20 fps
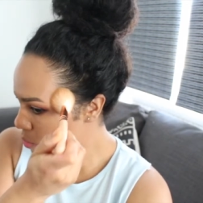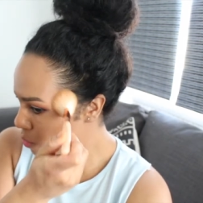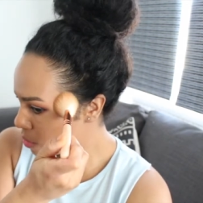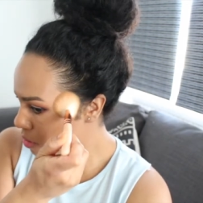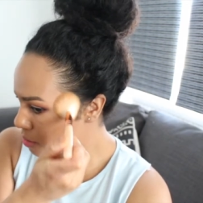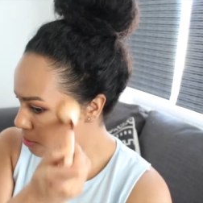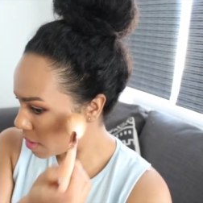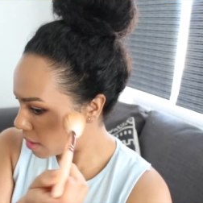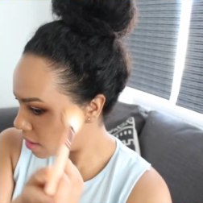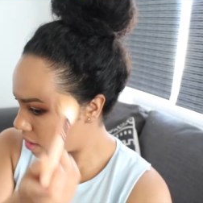
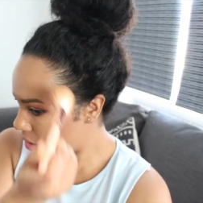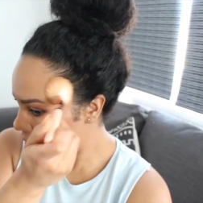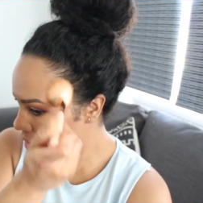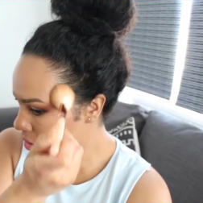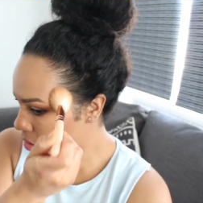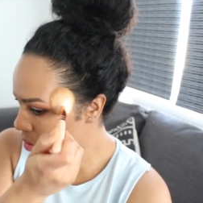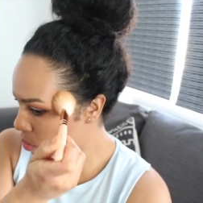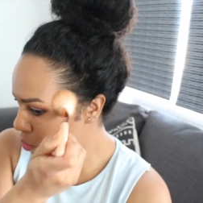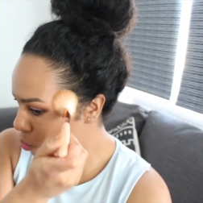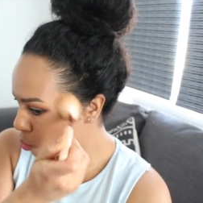with my
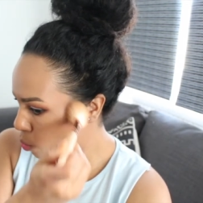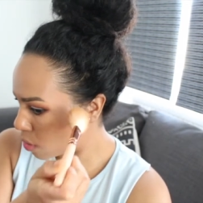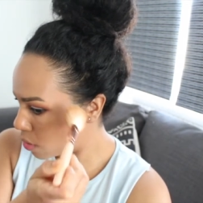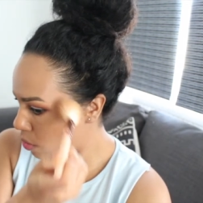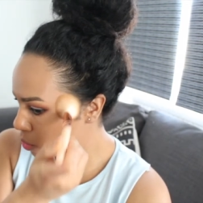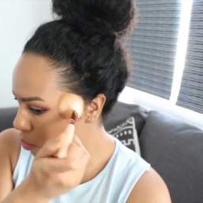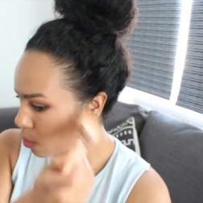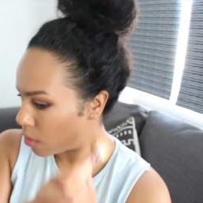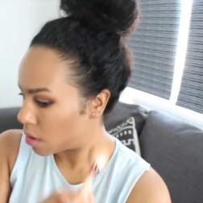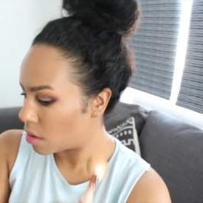KIKO
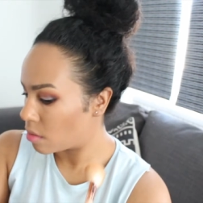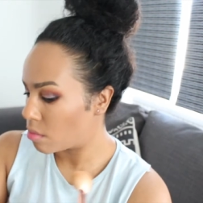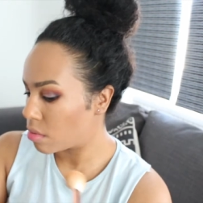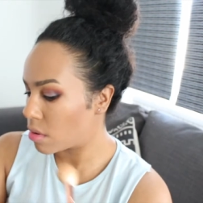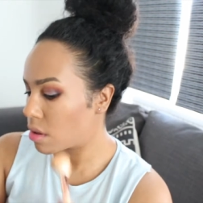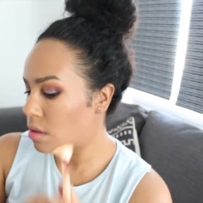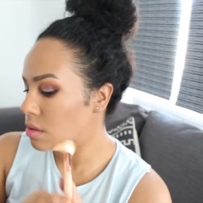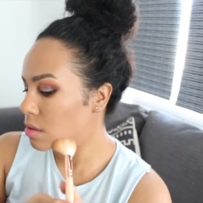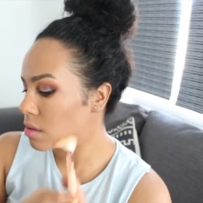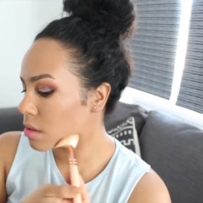101
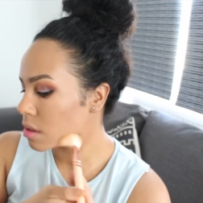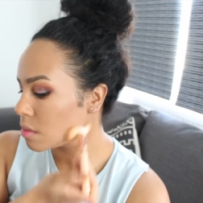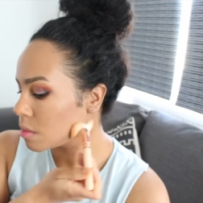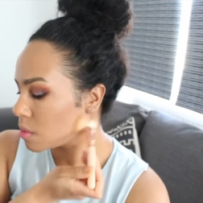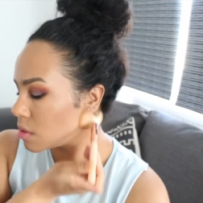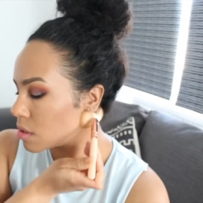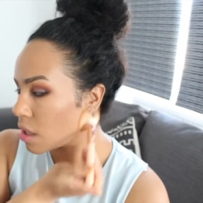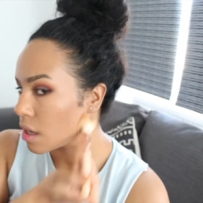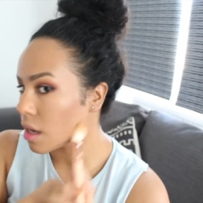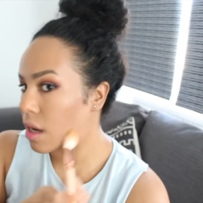bronzer,
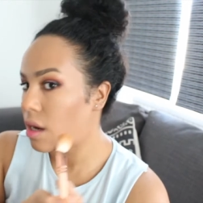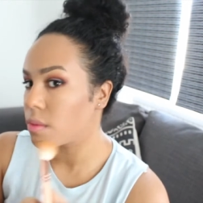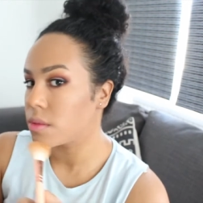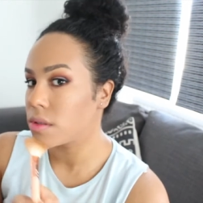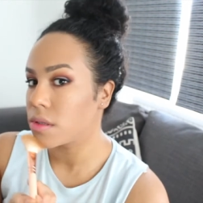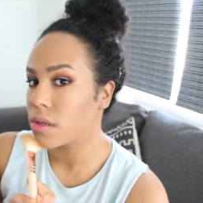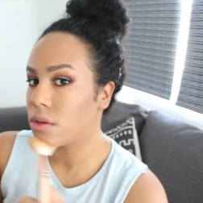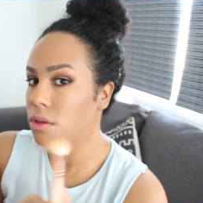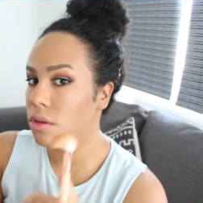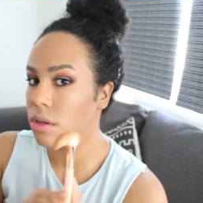which I
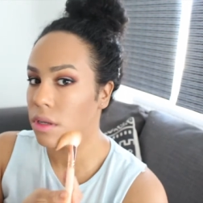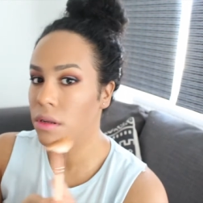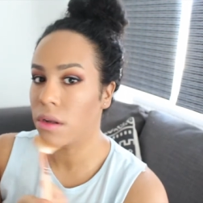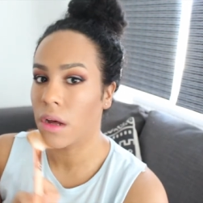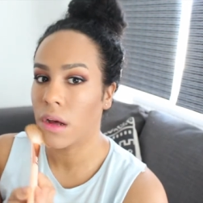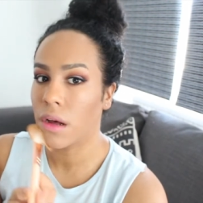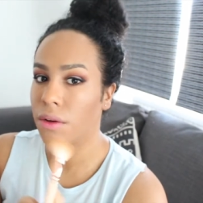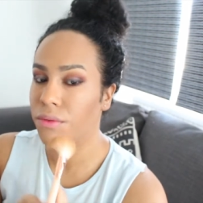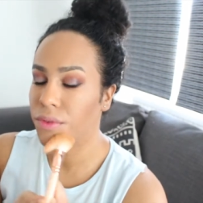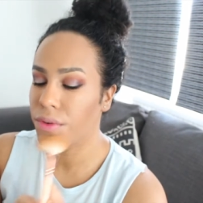absolutely
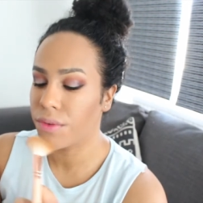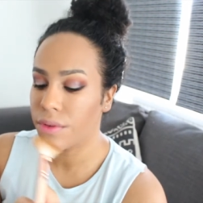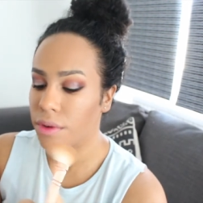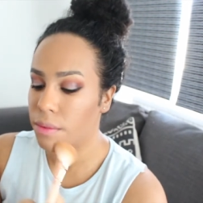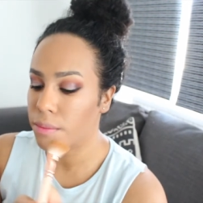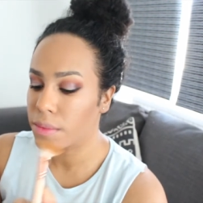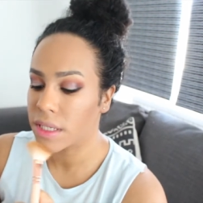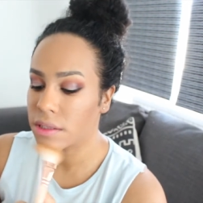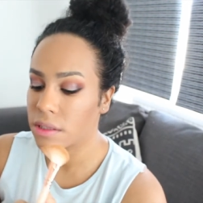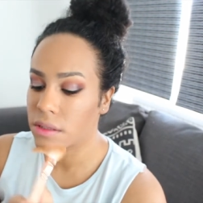love. If you
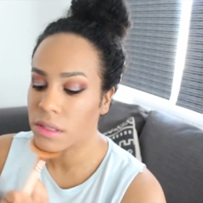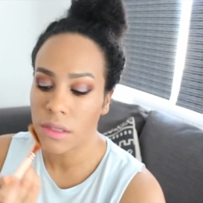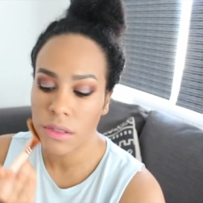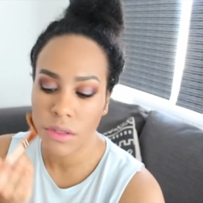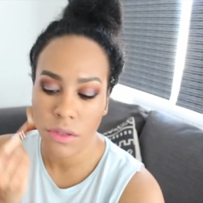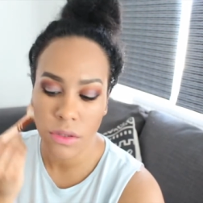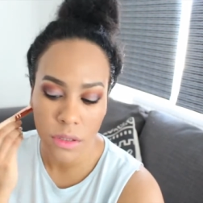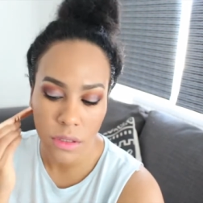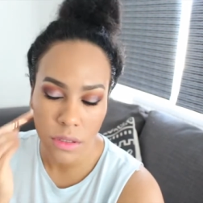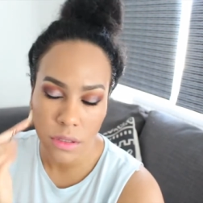have my skin
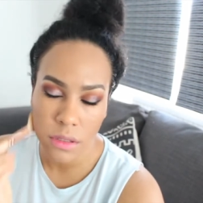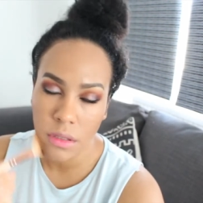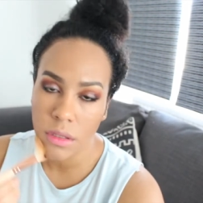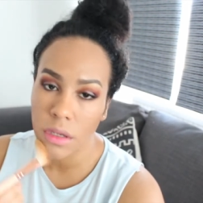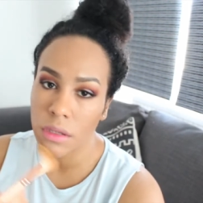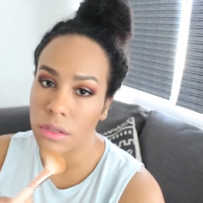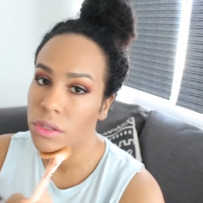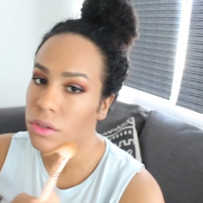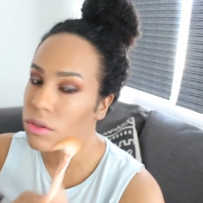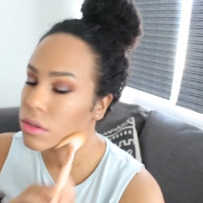tone, it's
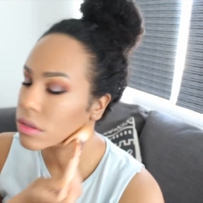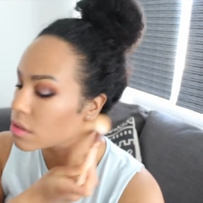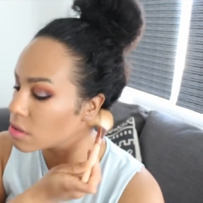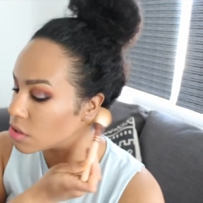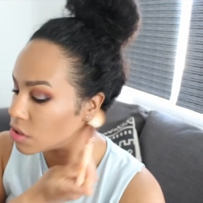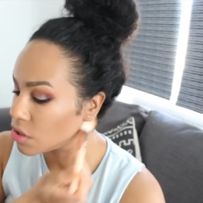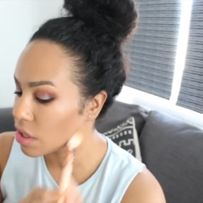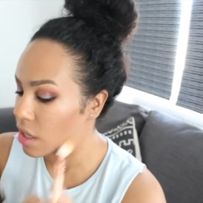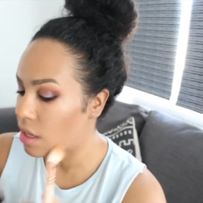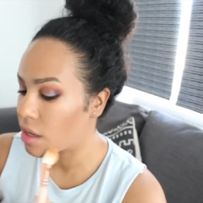such a good
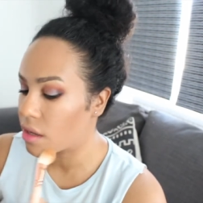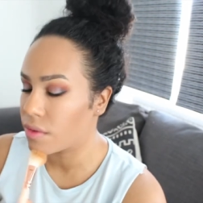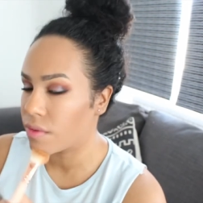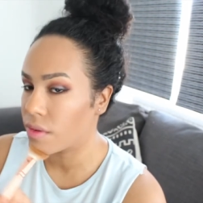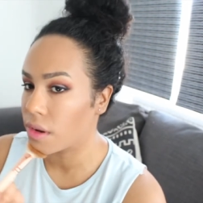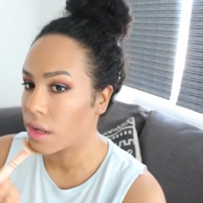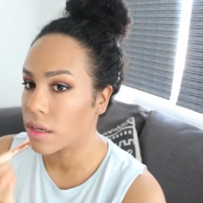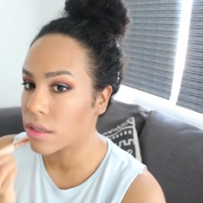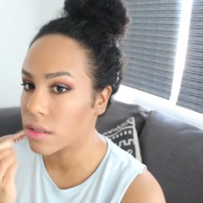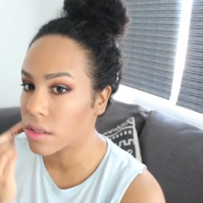shade
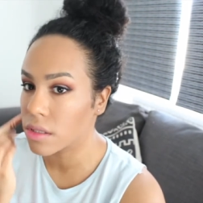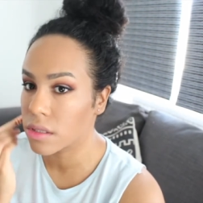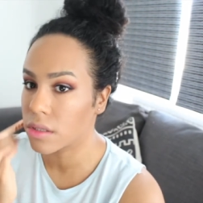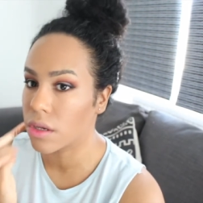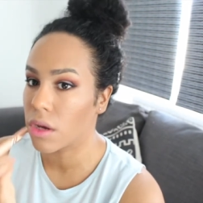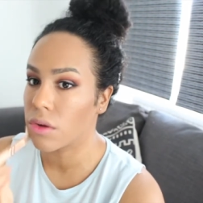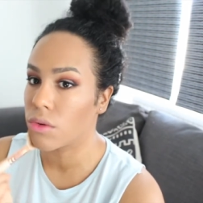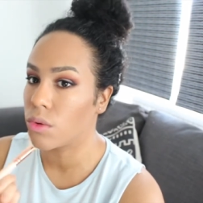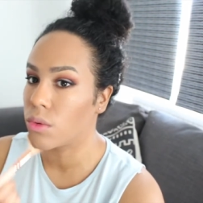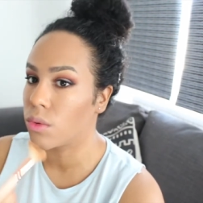for like a
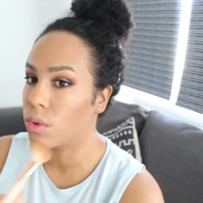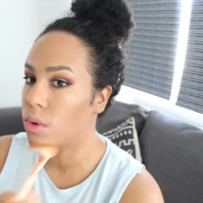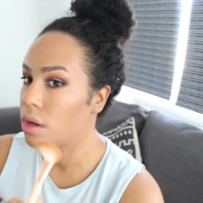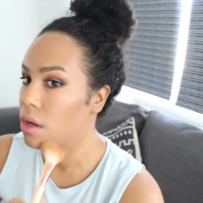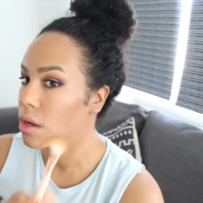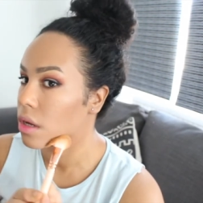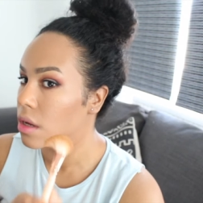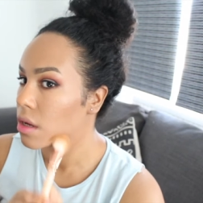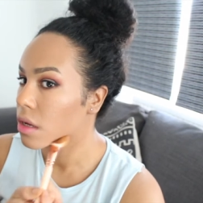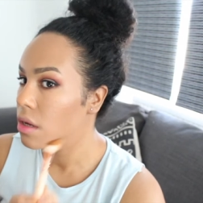subtle
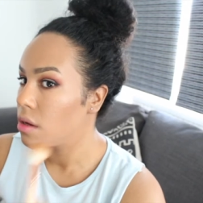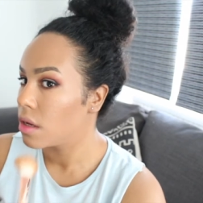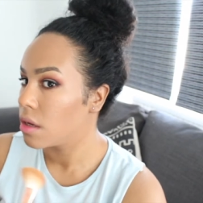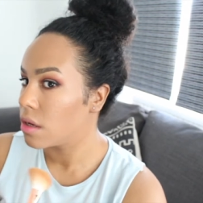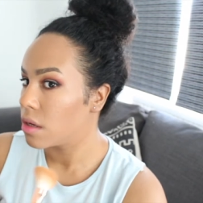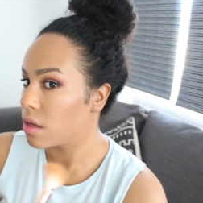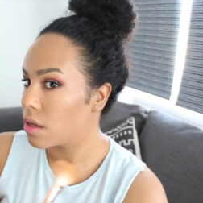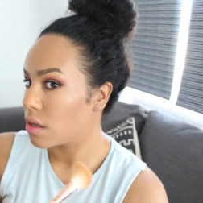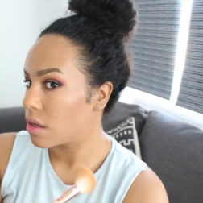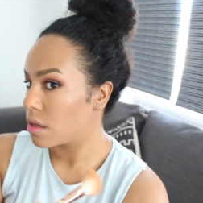
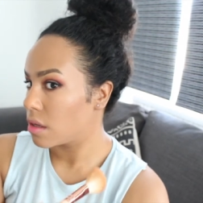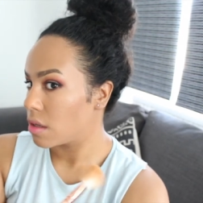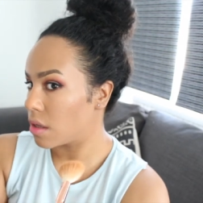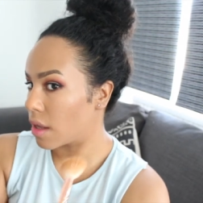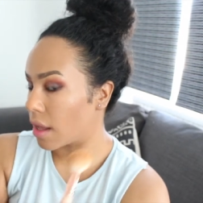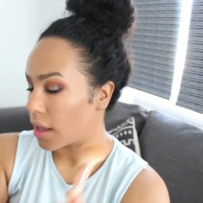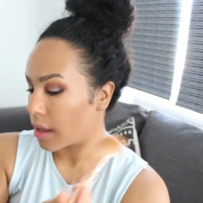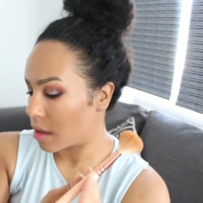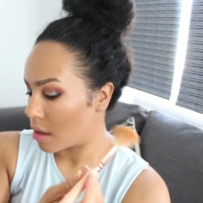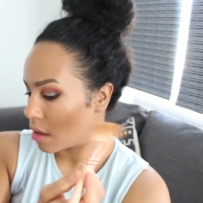
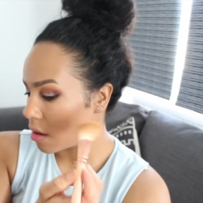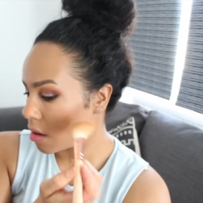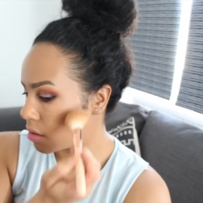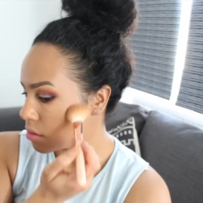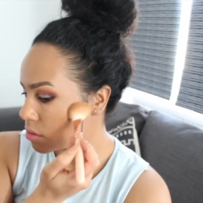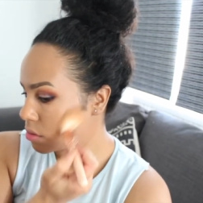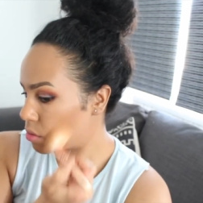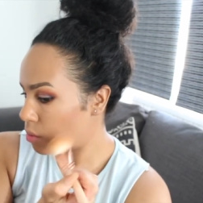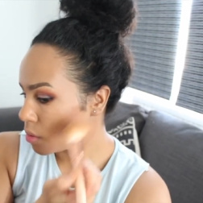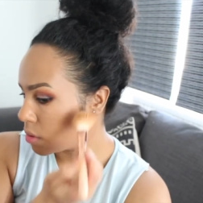like
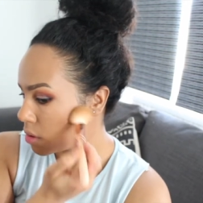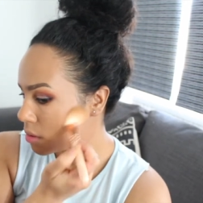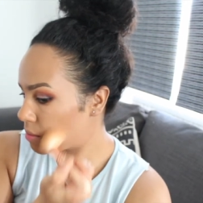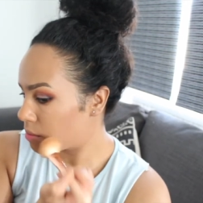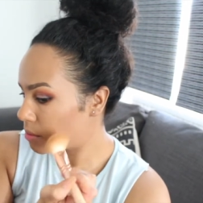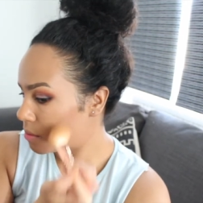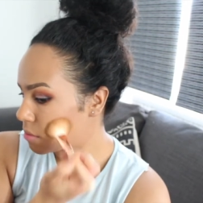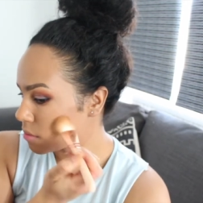contour.